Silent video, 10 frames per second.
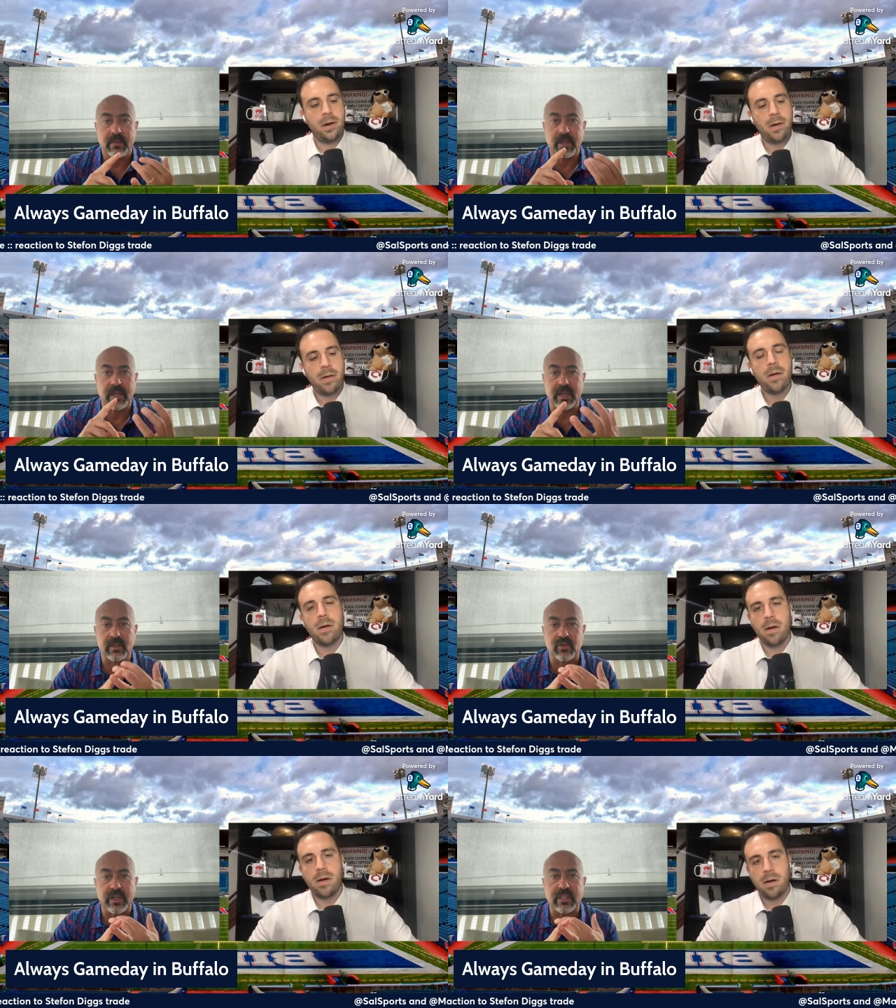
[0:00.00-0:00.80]
Speaker 1: They uh-huh.
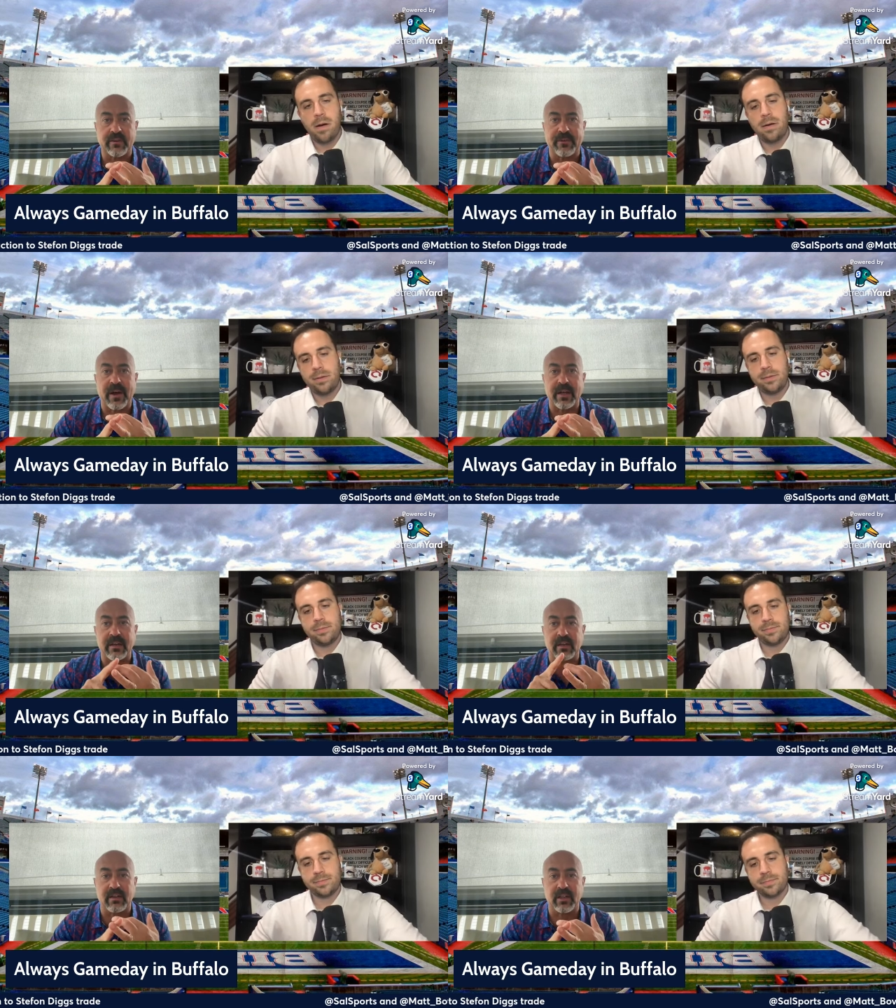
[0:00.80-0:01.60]
trade Stefon to
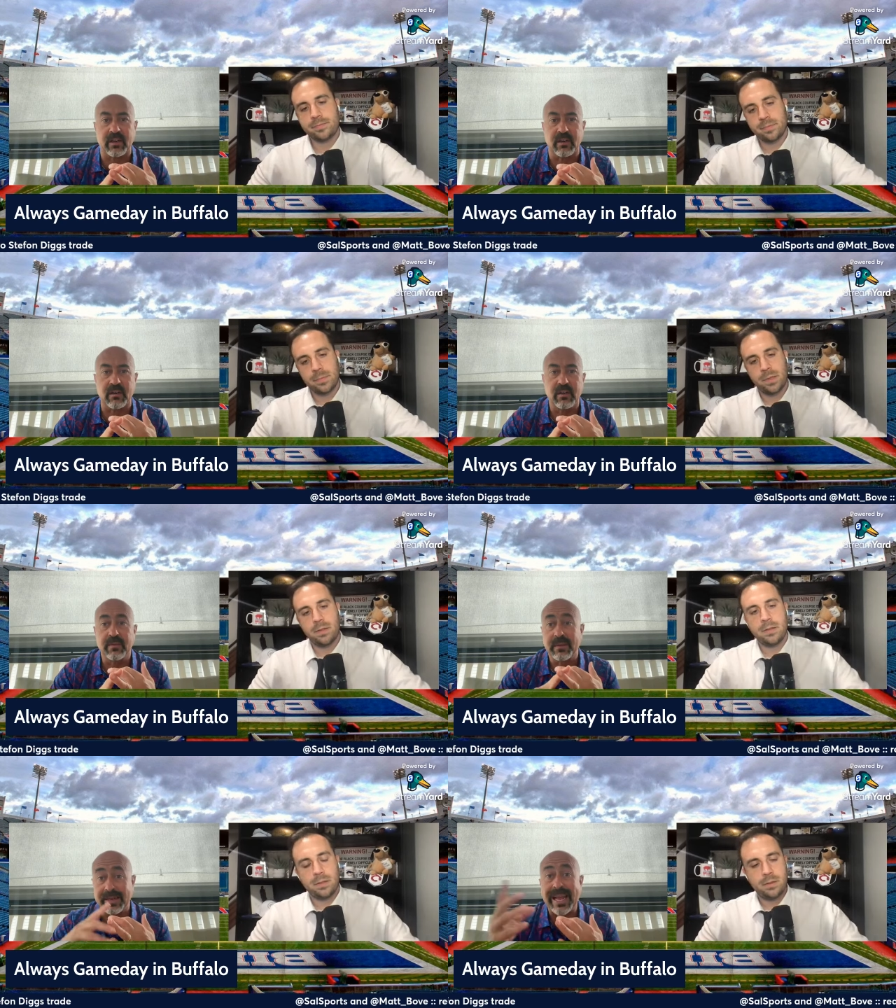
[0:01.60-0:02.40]
clear
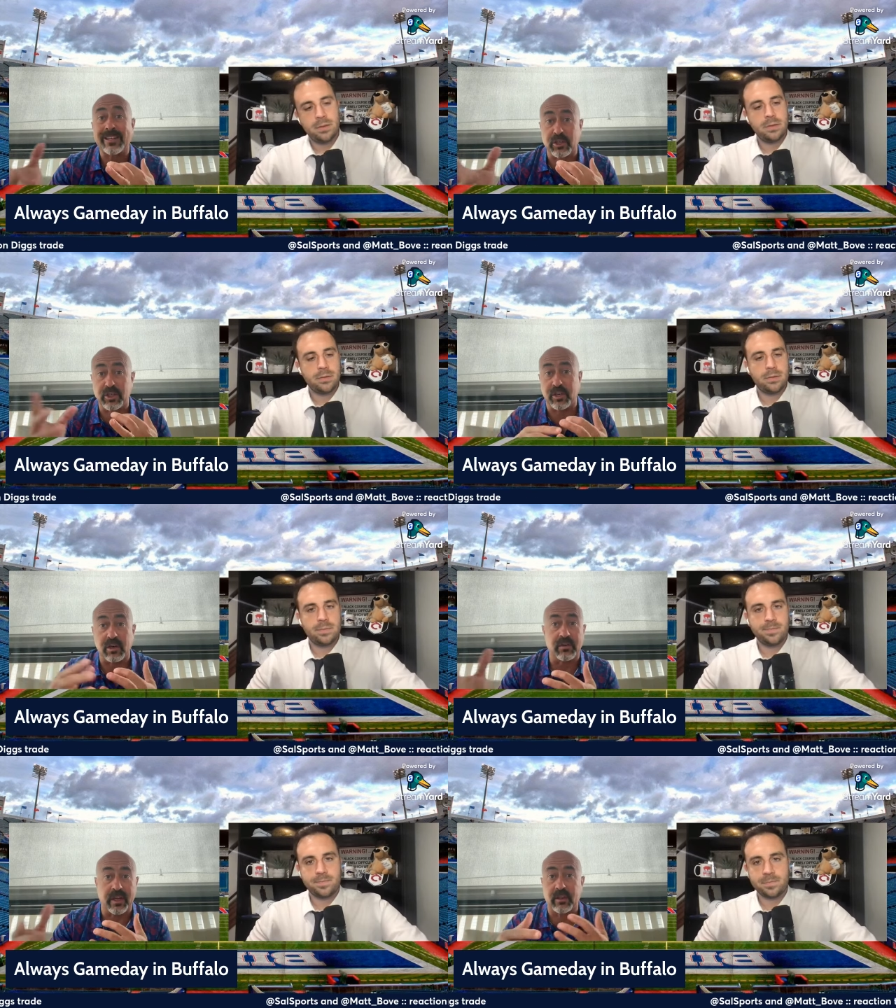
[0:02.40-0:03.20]
next
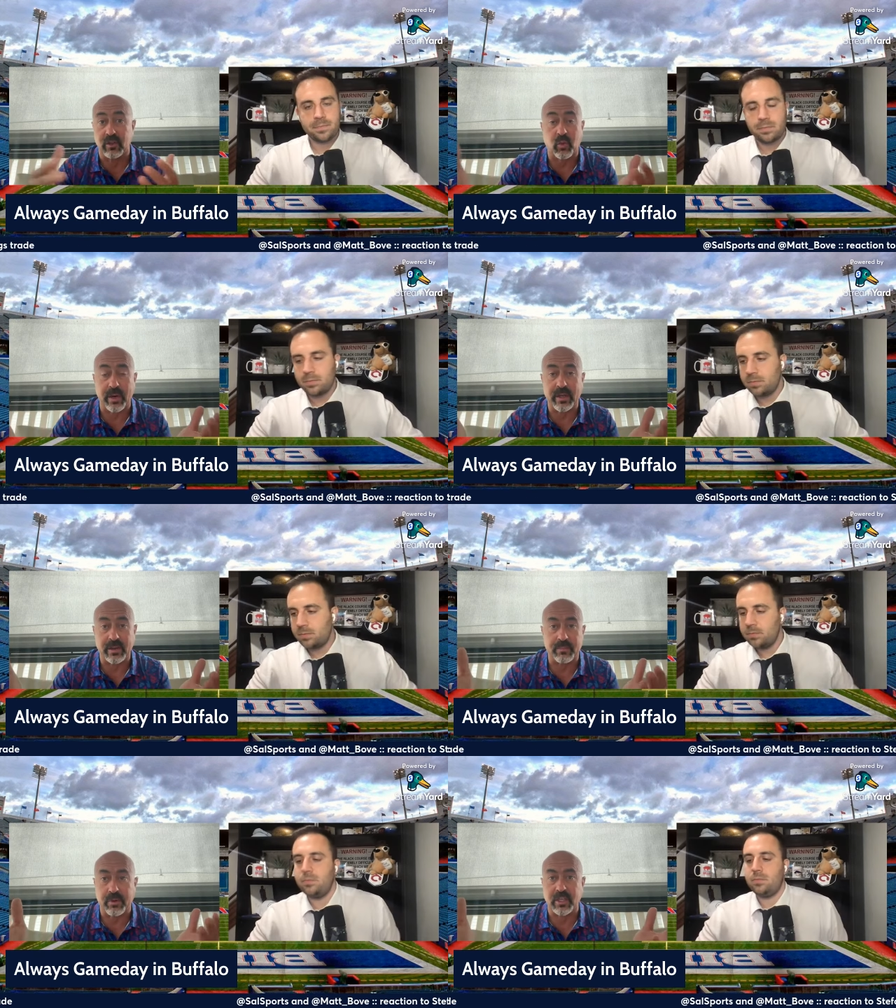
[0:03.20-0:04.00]
year, like the 20
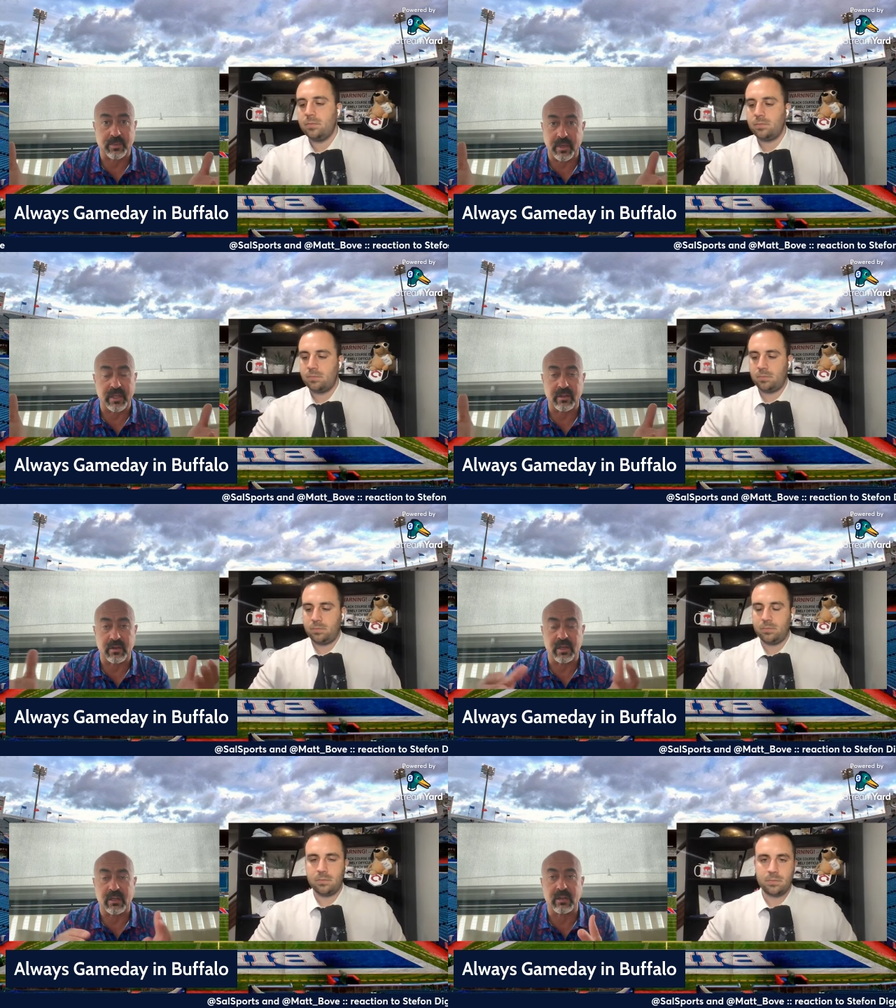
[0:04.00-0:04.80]
plus million they're
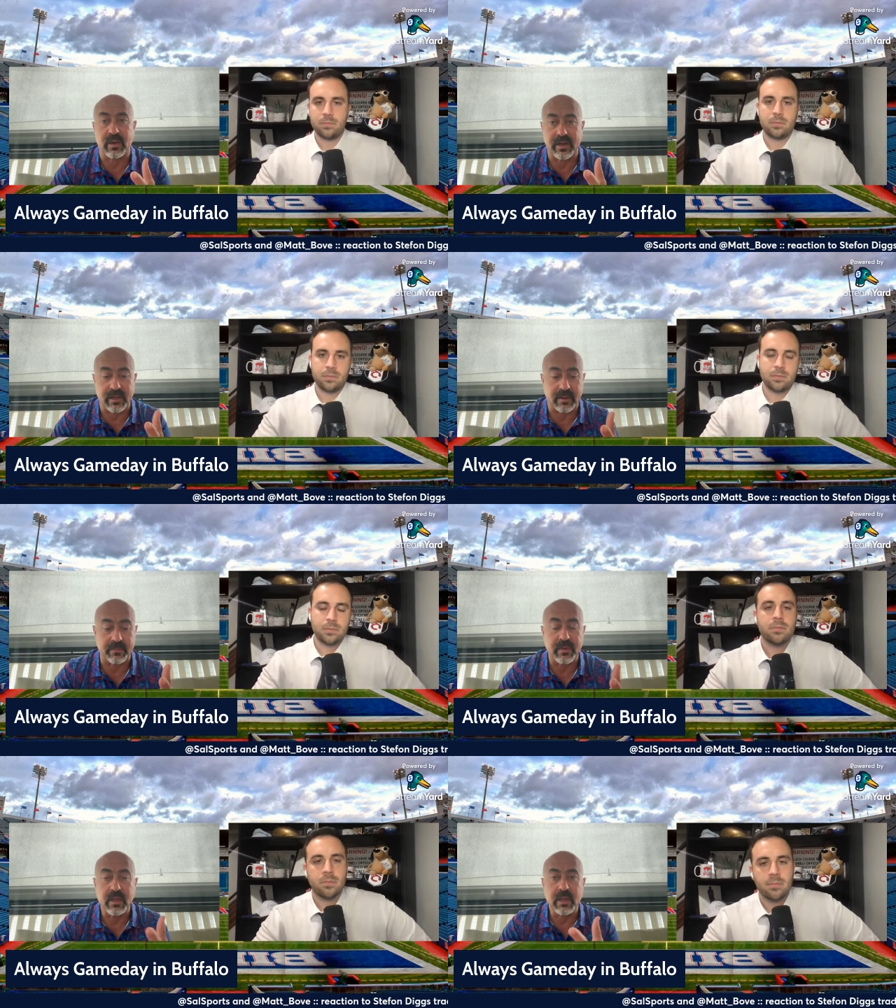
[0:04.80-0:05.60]
going to clear on
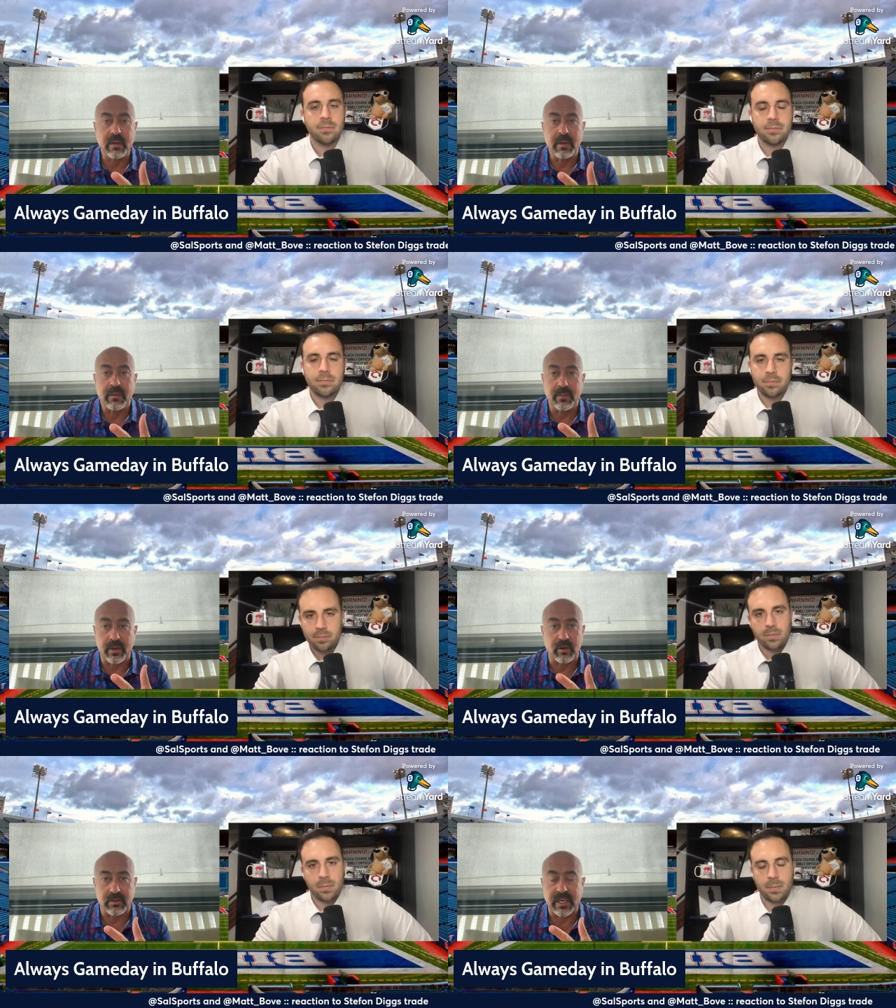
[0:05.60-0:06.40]
him, but
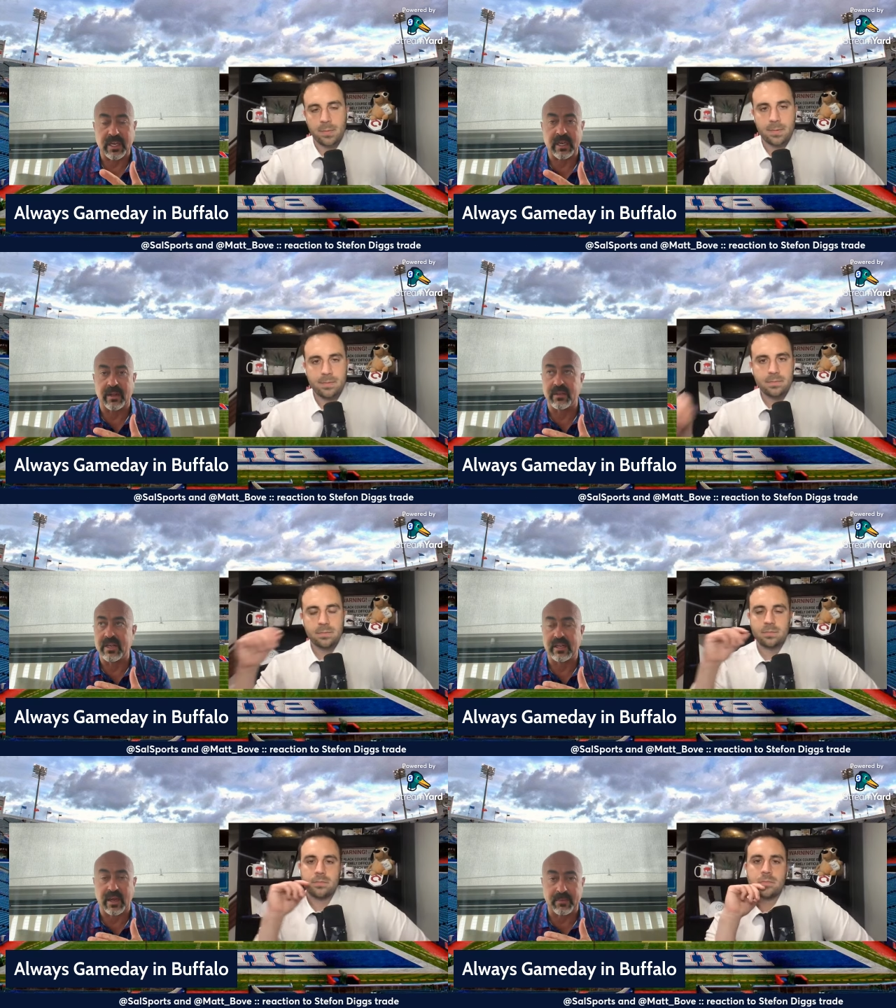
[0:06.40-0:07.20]
they're taking on the
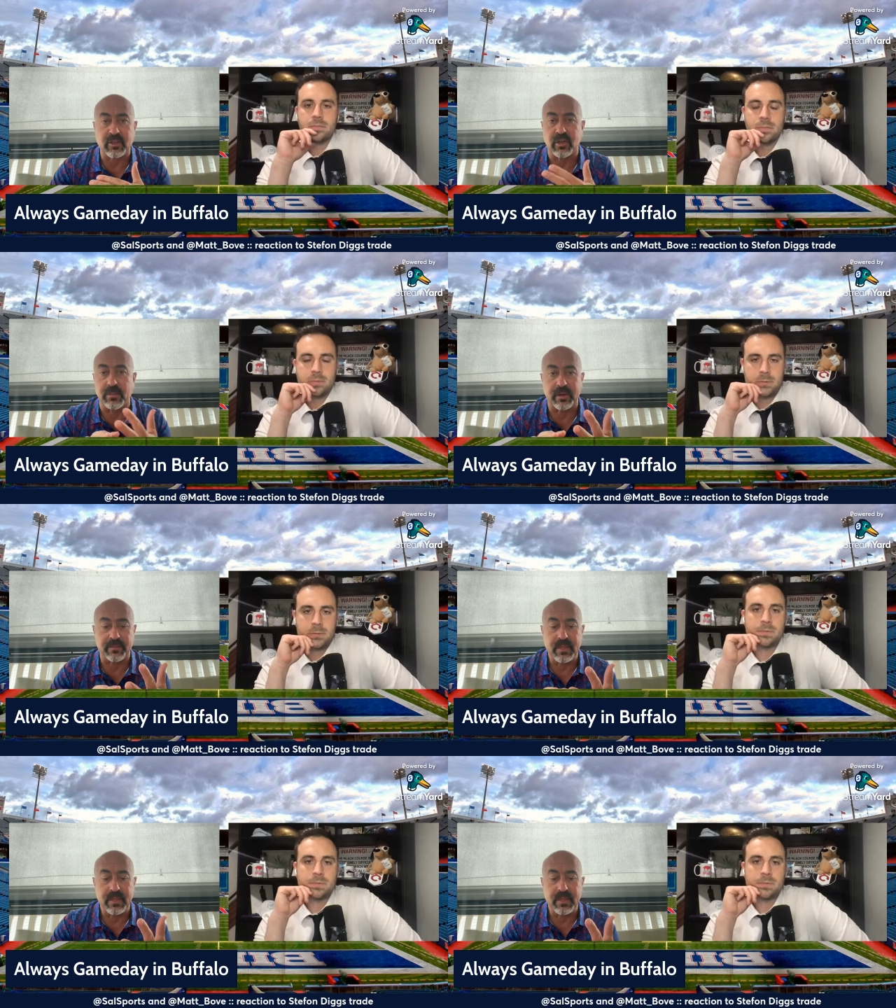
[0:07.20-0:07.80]
dead cap this year. But